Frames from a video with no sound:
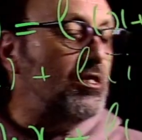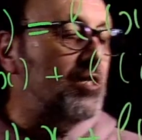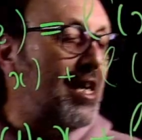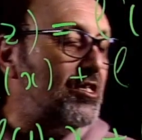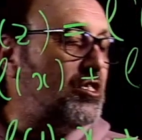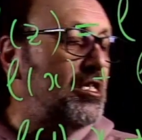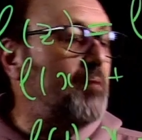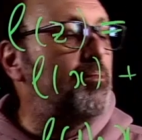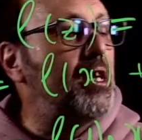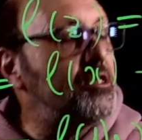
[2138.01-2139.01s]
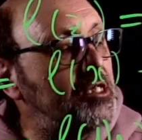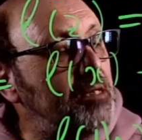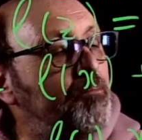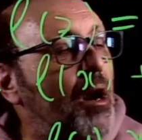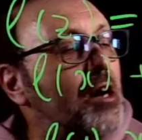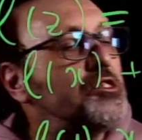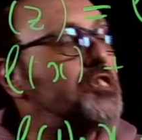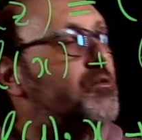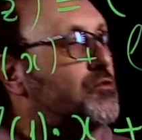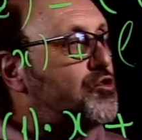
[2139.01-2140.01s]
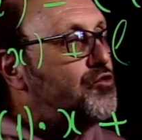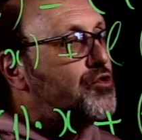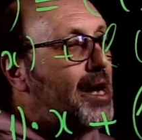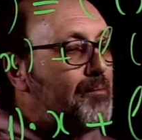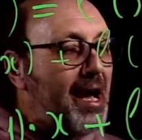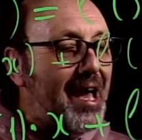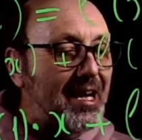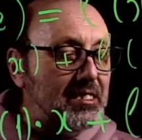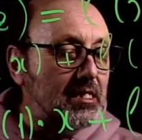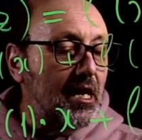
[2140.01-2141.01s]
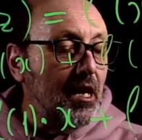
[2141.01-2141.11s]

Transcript: that z plus z bar is equal to 2 times x.